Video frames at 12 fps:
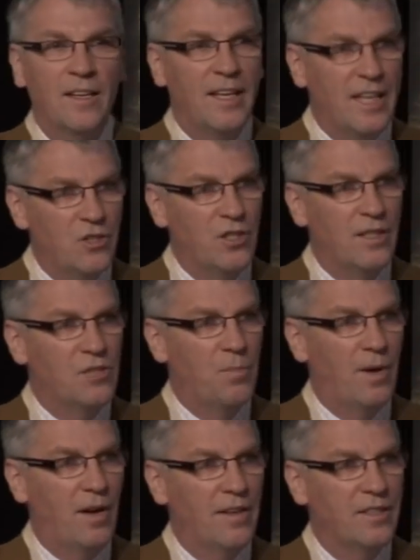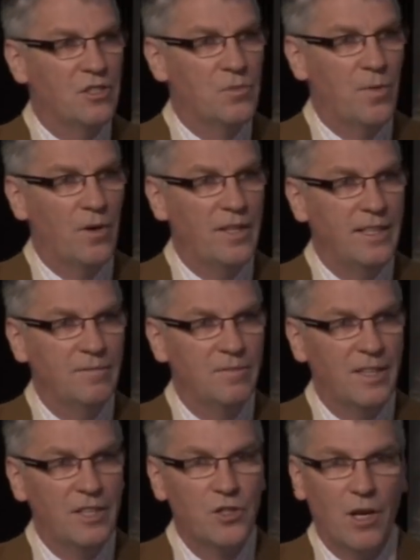into this park this morning
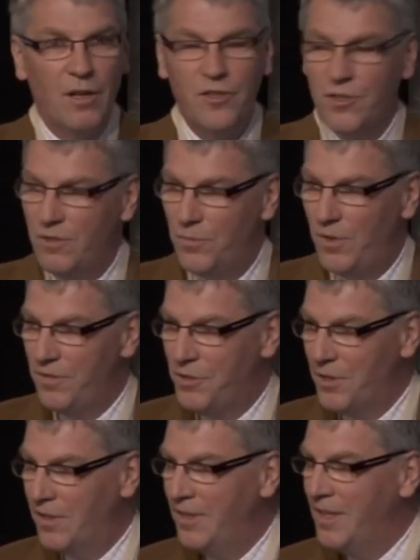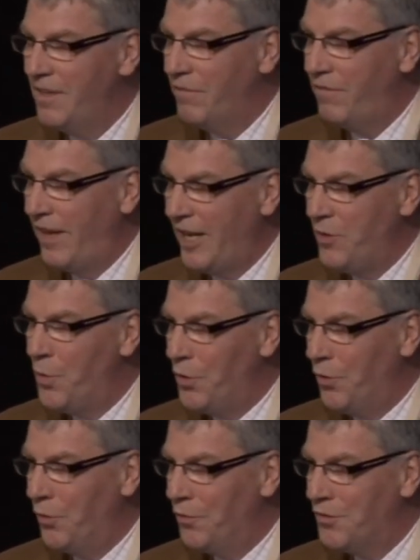encountered one of your fine
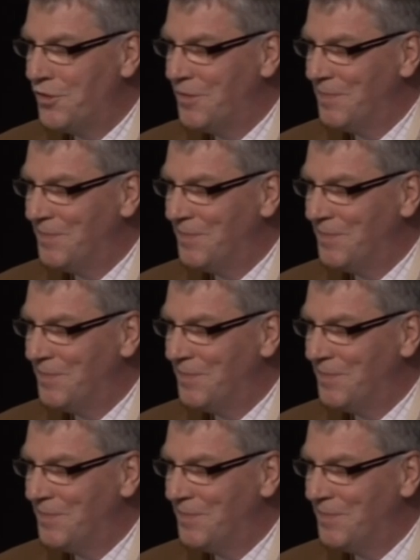wolves.